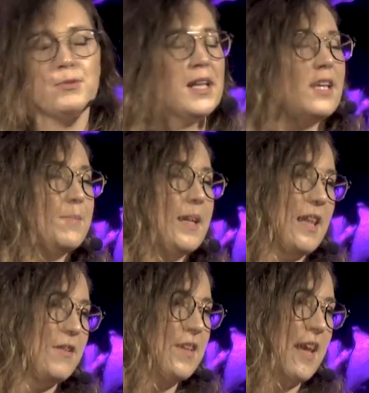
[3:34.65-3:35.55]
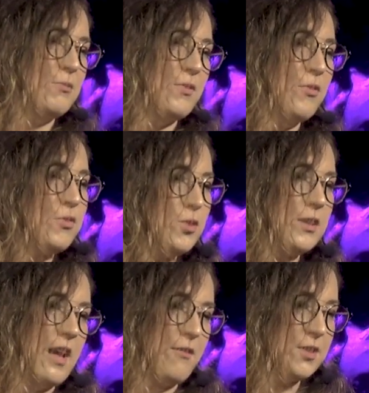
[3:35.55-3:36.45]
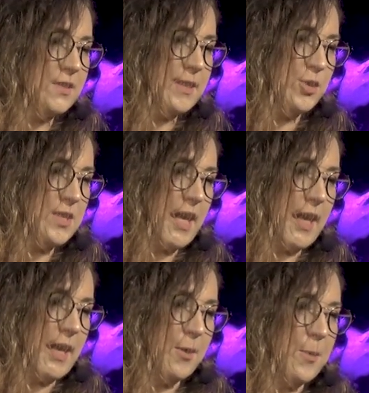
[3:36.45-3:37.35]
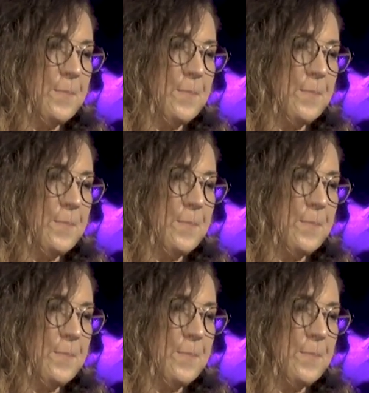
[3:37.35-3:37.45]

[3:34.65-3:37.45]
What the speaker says: would hit my left hand with a ruler every single day